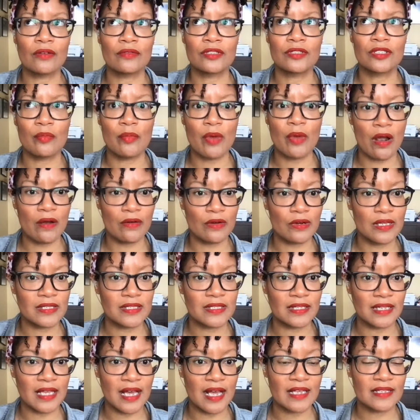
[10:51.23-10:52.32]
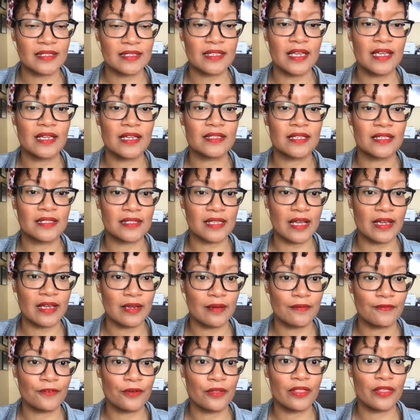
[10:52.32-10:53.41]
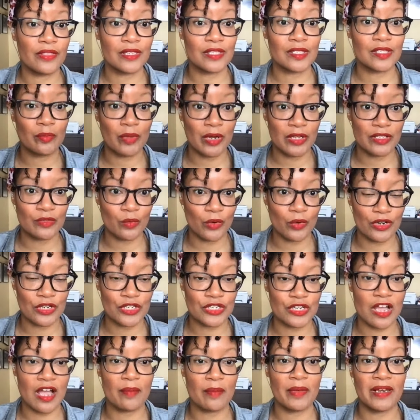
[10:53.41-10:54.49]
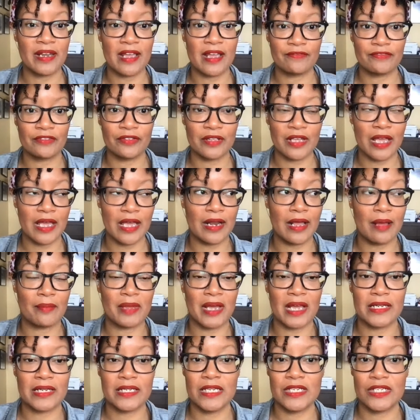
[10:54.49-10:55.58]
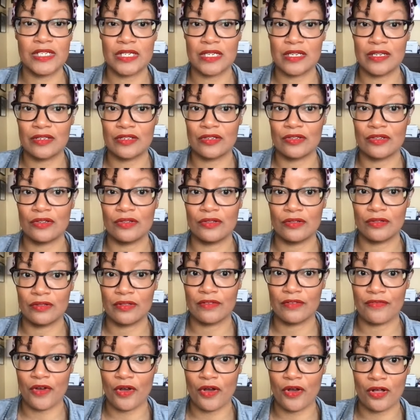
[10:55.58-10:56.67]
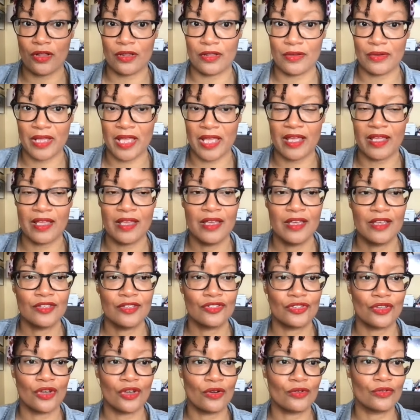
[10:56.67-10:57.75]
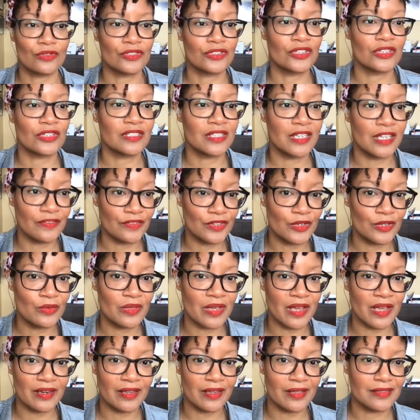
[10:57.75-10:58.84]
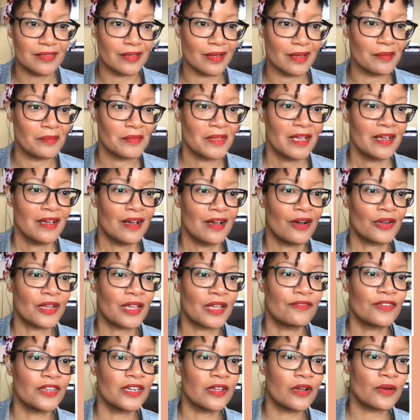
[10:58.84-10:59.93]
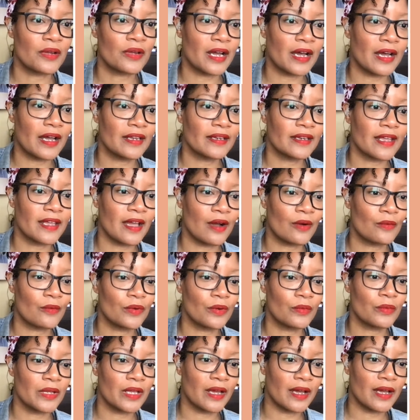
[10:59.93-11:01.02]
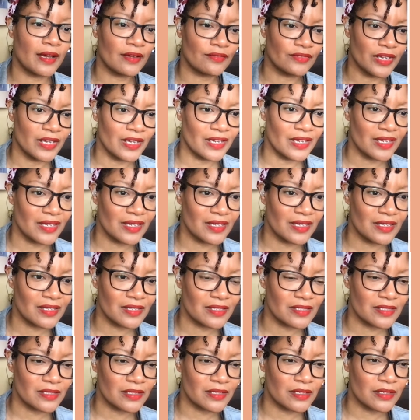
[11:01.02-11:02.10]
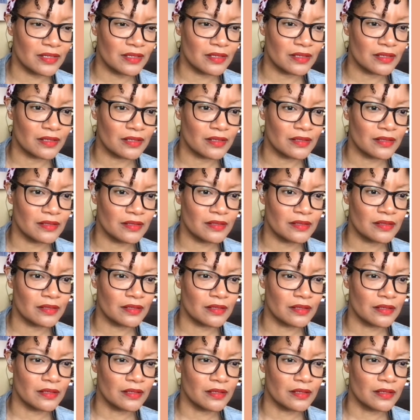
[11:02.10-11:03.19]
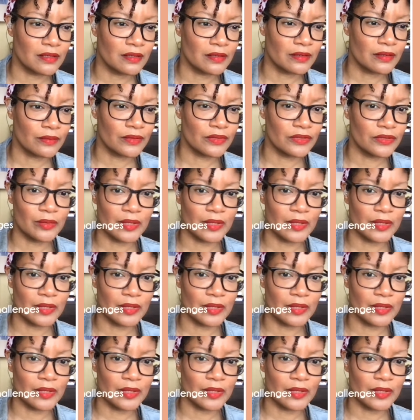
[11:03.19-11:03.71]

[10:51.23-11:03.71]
tomorrow is the last day to sign up for this month's workshop. And after that, I'm not teaching until the fall, okay? So just giving you that heads up. Okay, video guide. Now, what we have next is, what